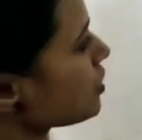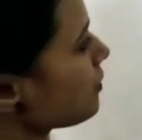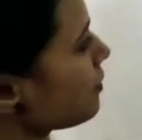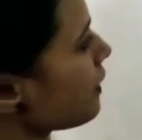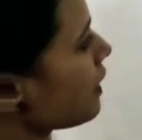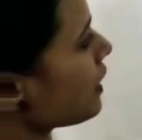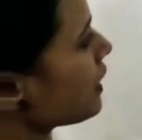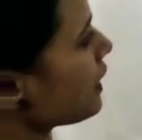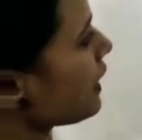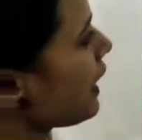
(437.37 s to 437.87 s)
the
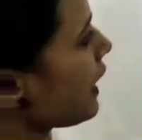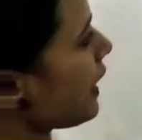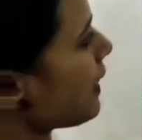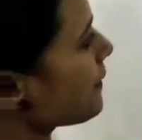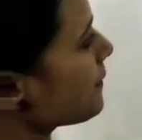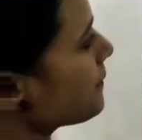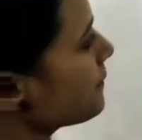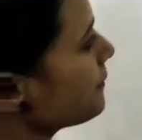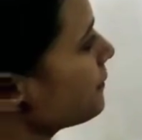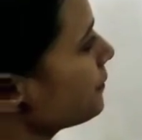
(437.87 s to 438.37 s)
power
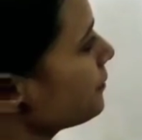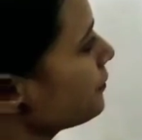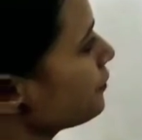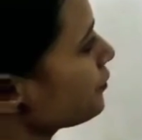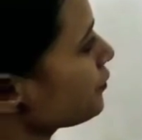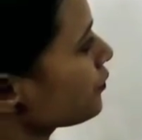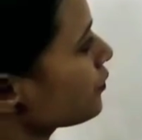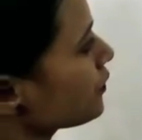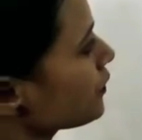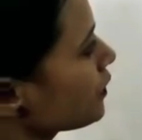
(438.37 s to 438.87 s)
m
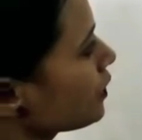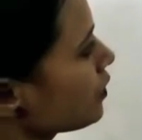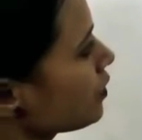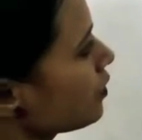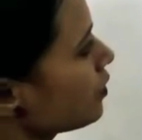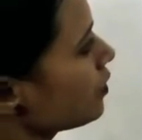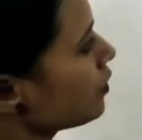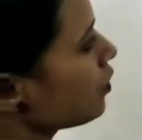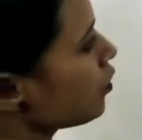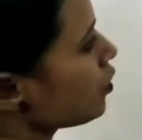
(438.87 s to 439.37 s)

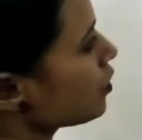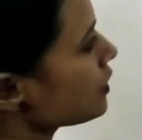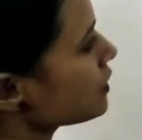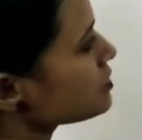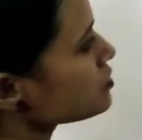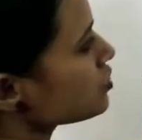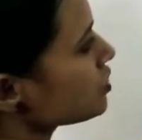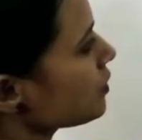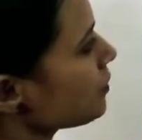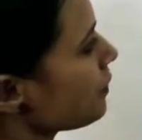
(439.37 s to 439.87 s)
whole
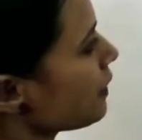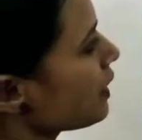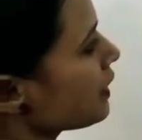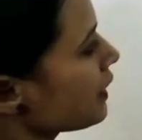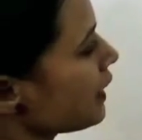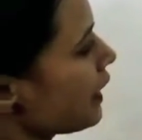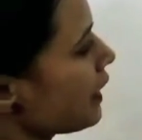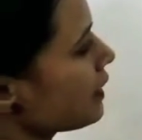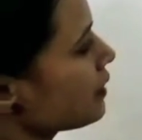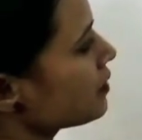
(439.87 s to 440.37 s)
raised to the
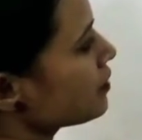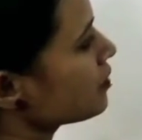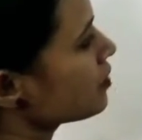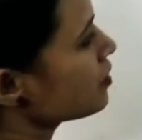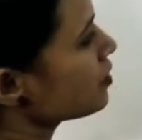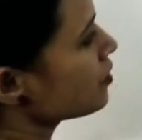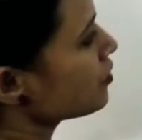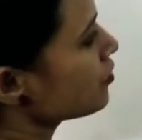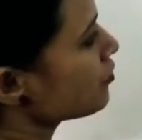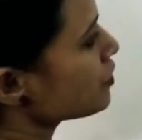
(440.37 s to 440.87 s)
power n,
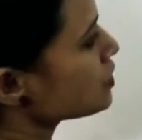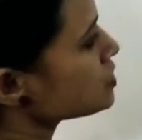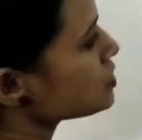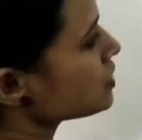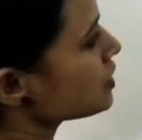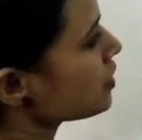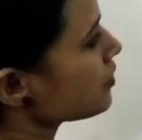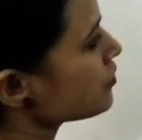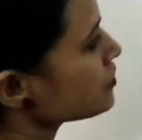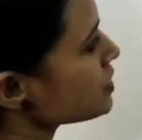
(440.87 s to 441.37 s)

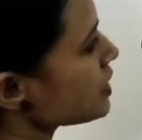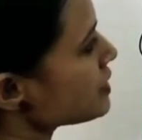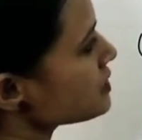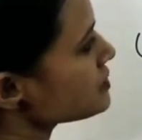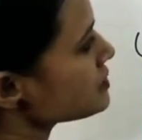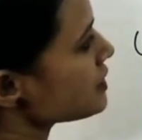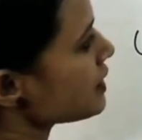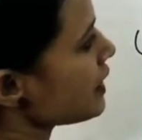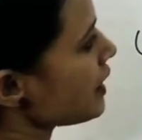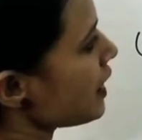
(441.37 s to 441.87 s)
which gives
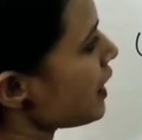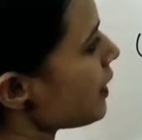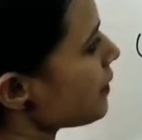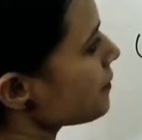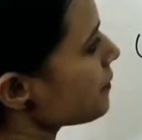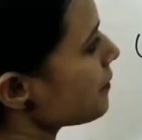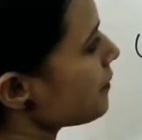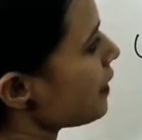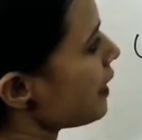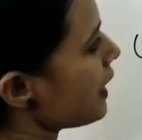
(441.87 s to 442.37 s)
us
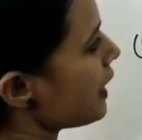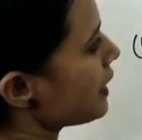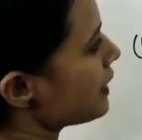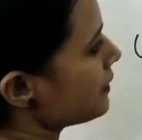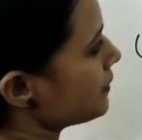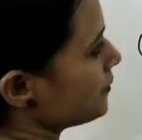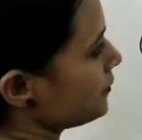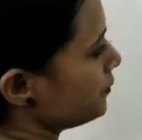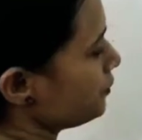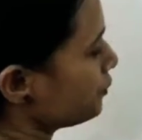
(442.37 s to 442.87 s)

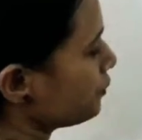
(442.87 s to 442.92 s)
mn.